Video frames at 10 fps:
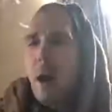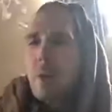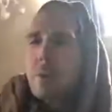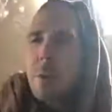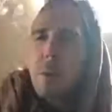
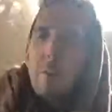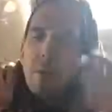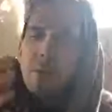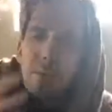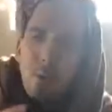ashram. I'm
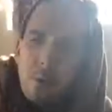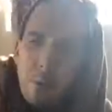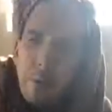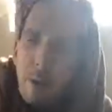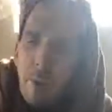not supposed to
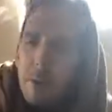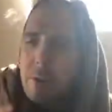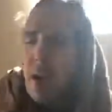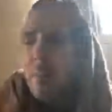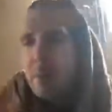be
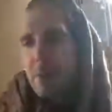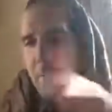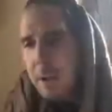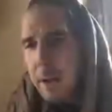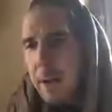Brahmacharya, I must
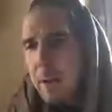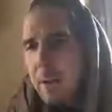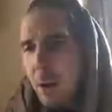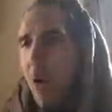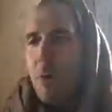be
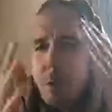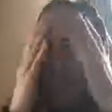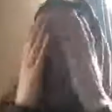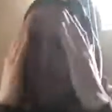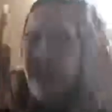Grihastha. Oh
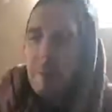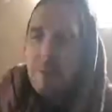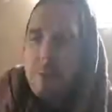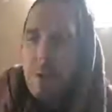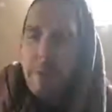no, I made a
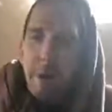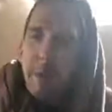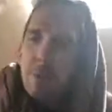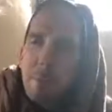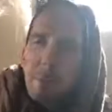mistake, I
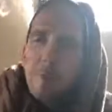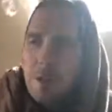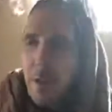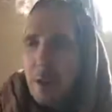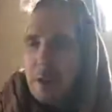must be a
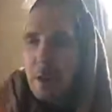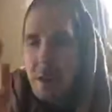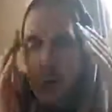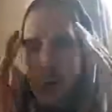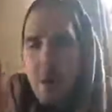sannyasi.
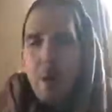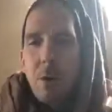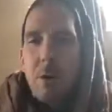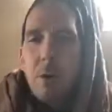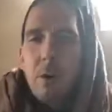
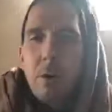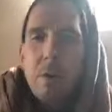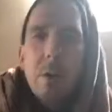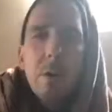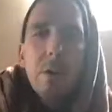
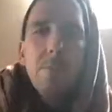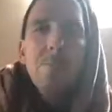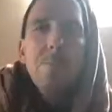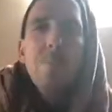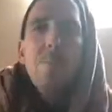Oh.
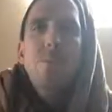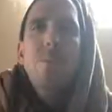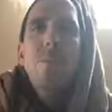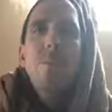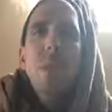
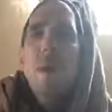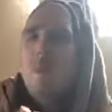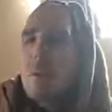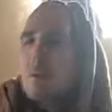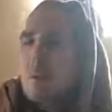
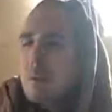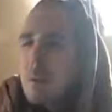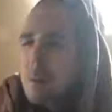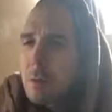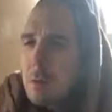No.
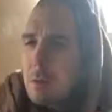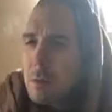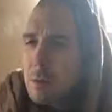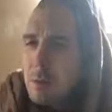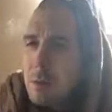
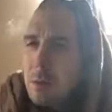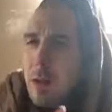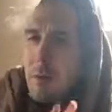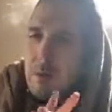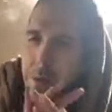
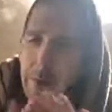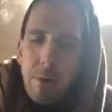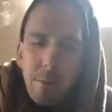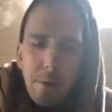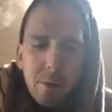That will
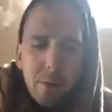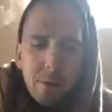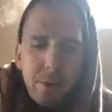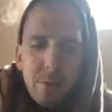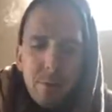never be
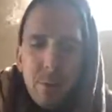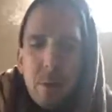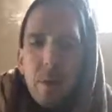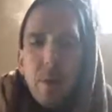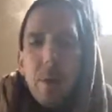successful.
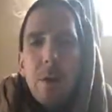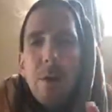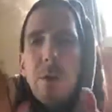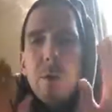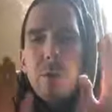
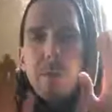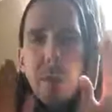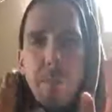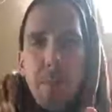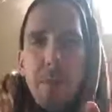We should
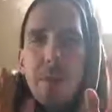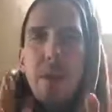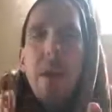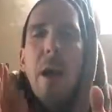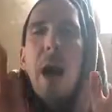simply
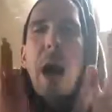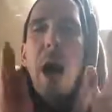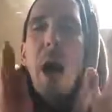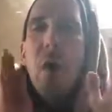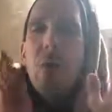think
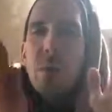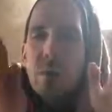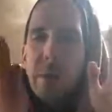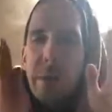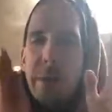how
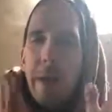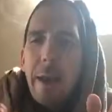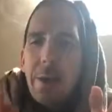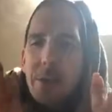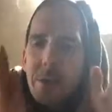to
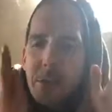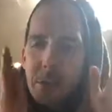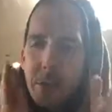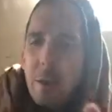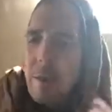engage in the
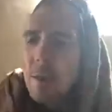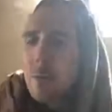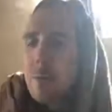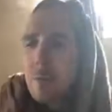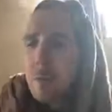service
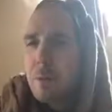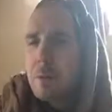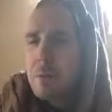of Krishna.